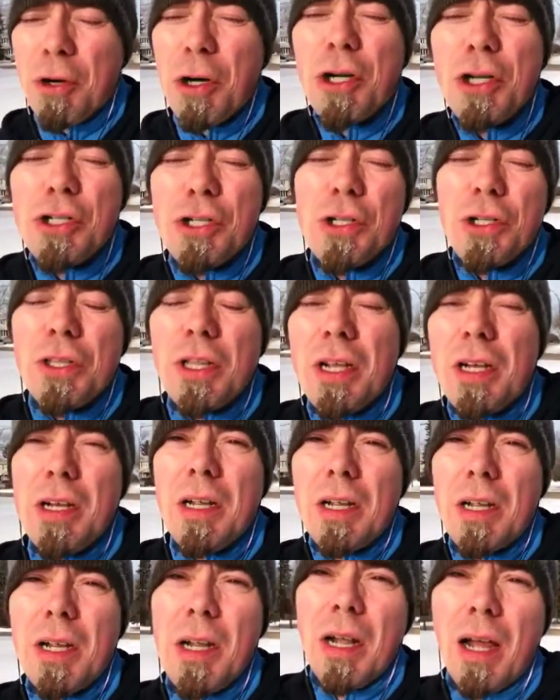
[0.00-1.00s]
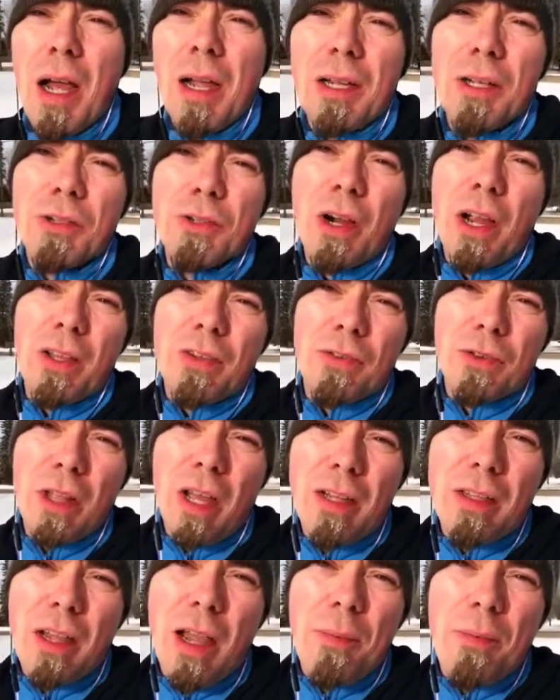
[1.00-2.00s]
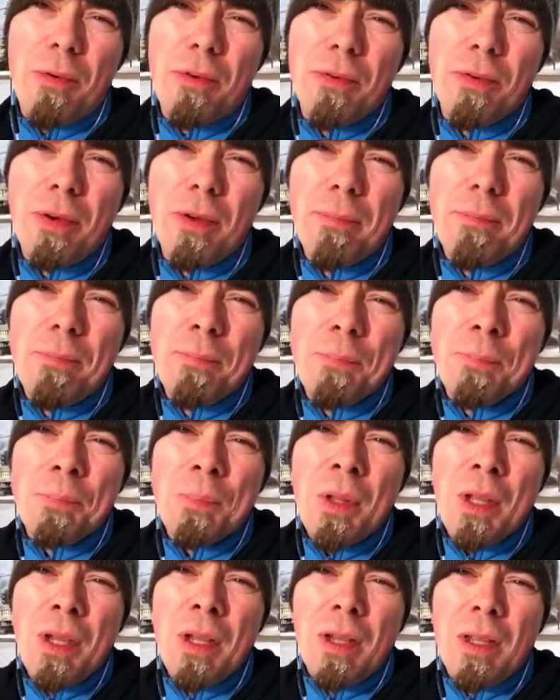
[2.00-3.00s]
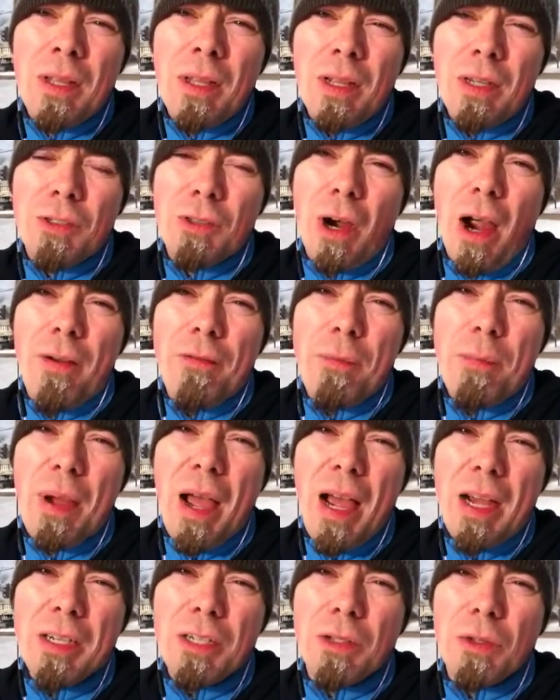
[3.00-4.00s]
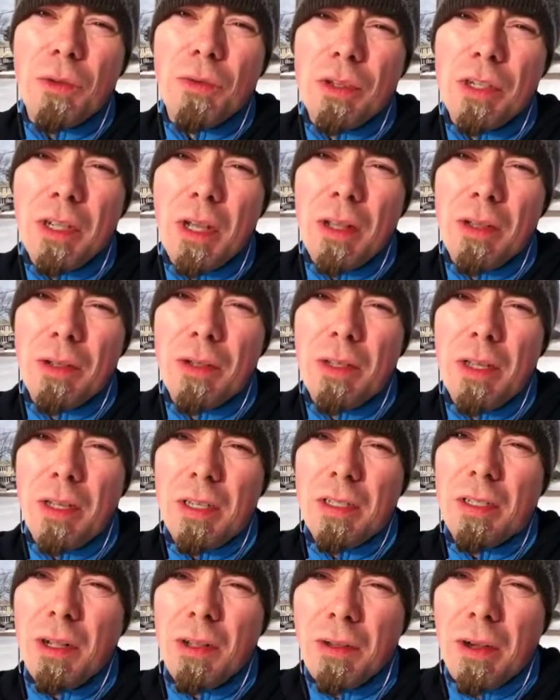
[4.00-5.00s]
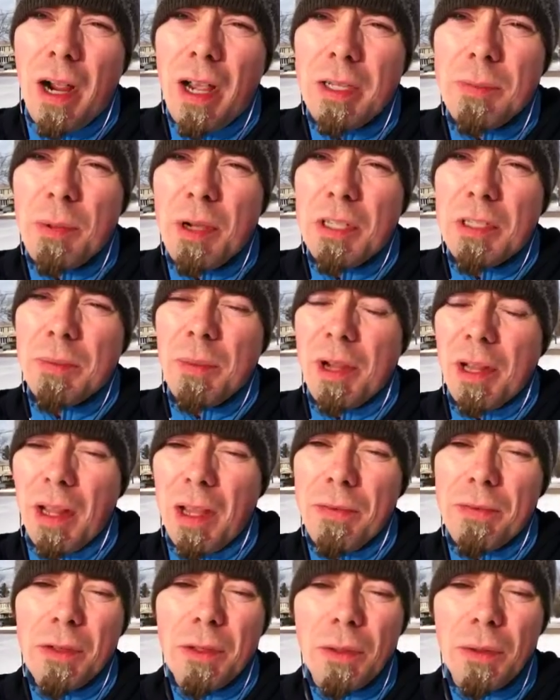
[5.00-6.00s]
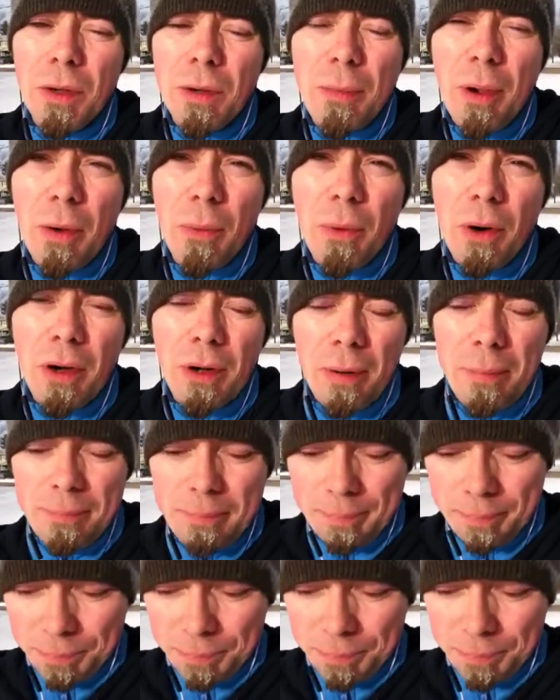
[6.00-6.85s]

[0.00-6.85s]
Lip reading: pretty sure that I can transfer that type of that drive and passion over to other things and other aspects of my life, including my work.